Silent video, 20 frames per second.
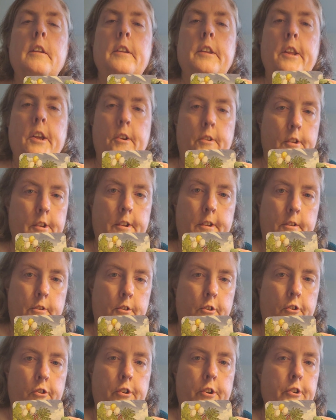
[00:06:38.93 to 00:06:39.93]
So
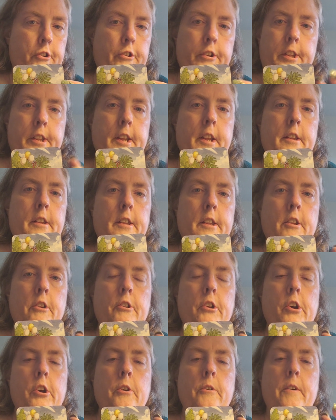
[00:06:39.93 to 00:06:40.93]
she just needs to
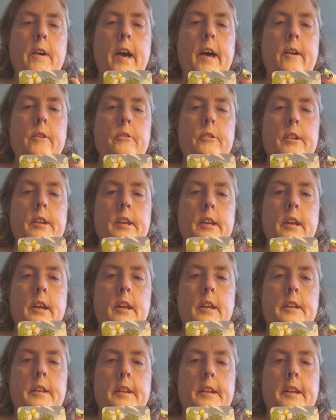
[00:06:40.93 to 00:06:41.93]
look around
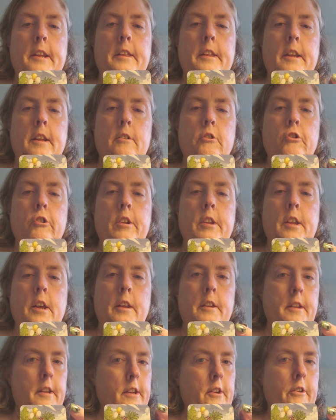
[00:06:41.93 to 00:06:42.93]
and see that she
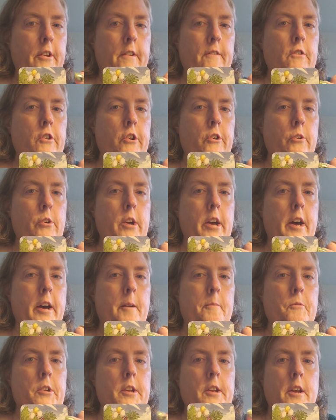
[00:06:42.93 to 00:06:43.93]
does still have two
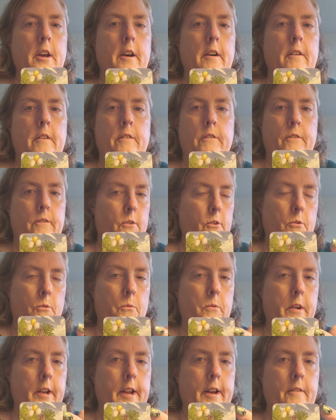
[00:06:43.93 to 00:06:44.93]
cups of
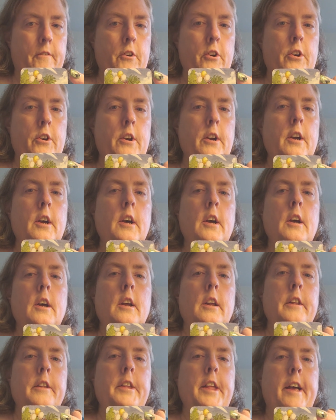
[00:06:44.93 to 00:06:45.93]
whatever
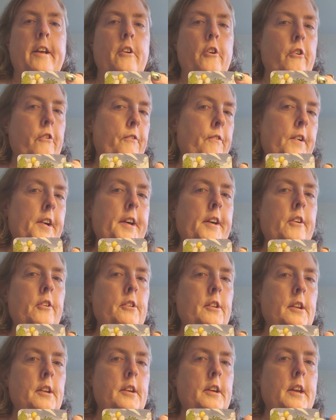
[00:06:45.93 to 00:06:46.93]
that are
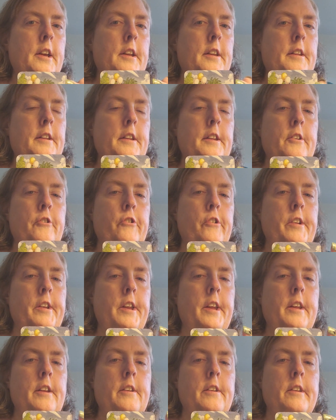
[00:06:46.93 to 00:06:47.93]
filled and she
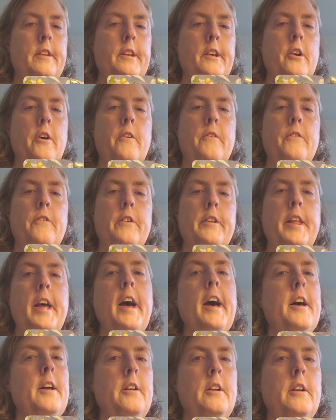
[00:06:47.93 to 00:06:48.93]
needs to go for
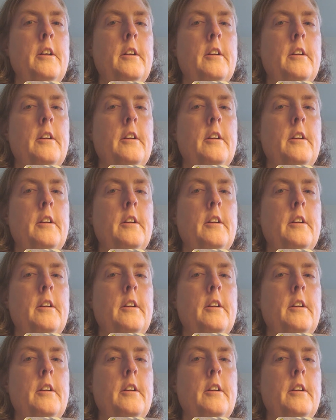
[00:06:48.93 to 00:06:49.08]
that.